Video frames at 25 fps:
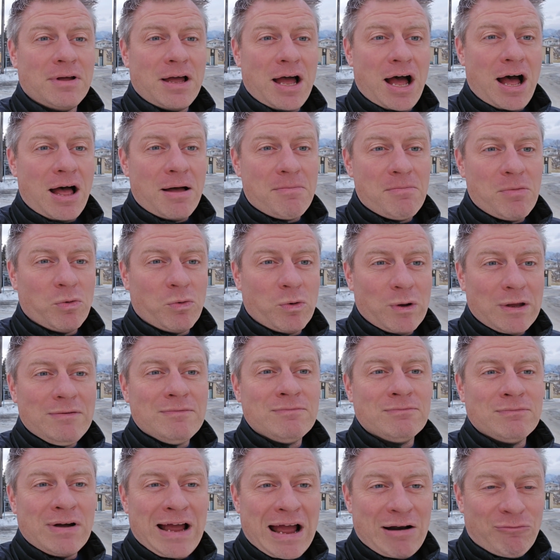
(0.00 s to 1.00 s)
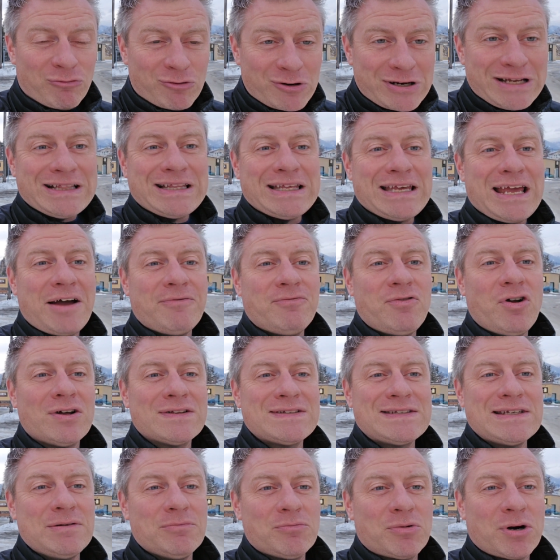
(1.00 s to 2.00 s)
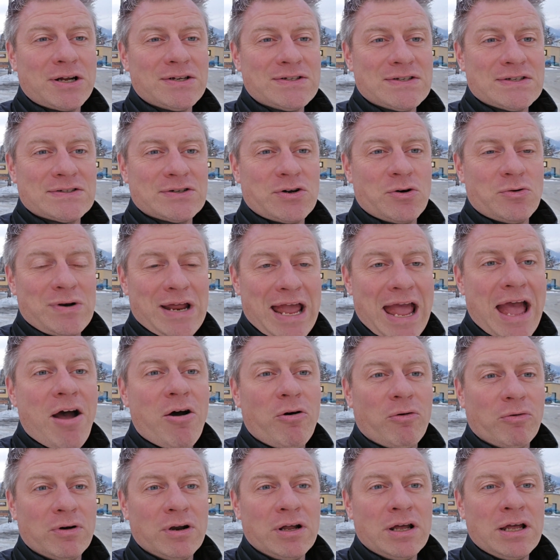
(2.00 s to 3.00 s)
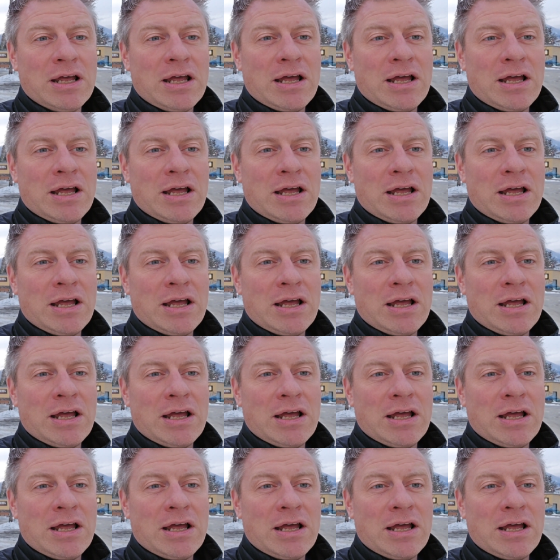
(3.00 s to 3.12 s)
um, but we really have not seen prices go down.